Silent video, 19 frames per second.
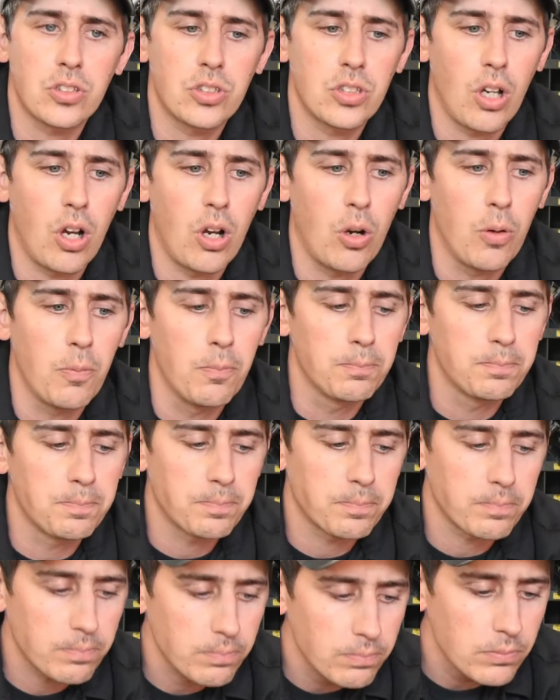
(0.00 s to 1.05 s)
So
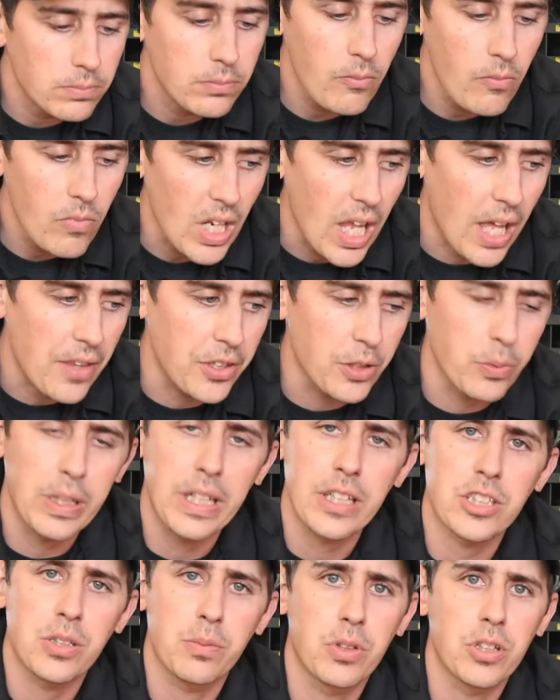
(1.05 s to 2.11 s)
I think we
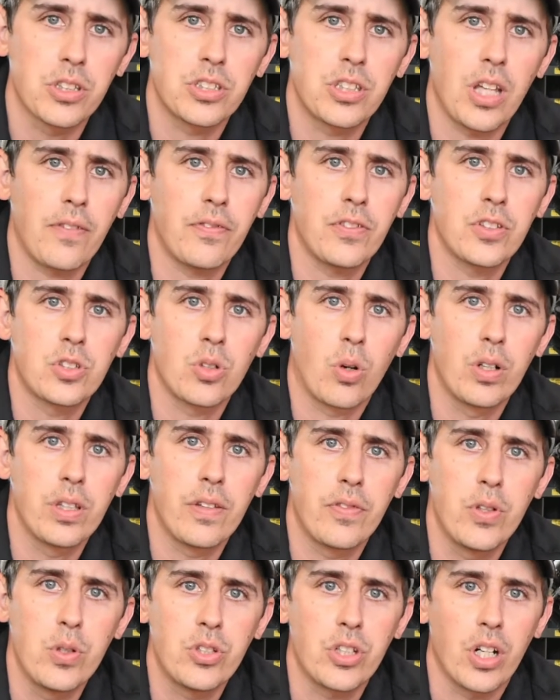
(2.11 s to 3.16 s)
got some good stuff in store in the
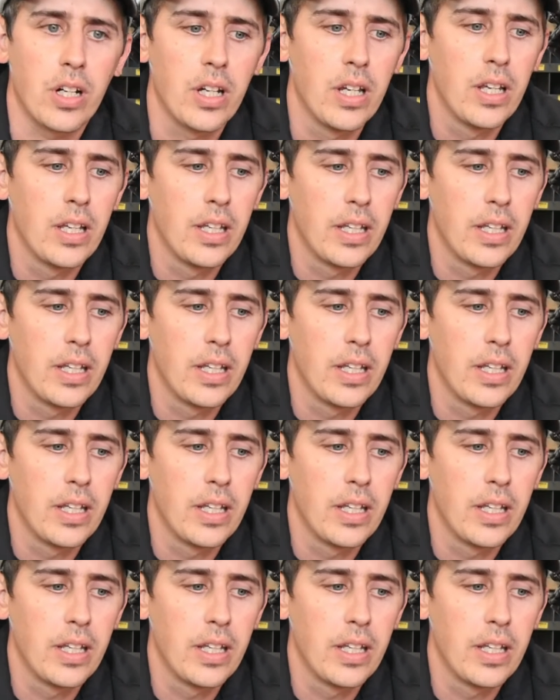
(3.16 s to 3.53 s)
future.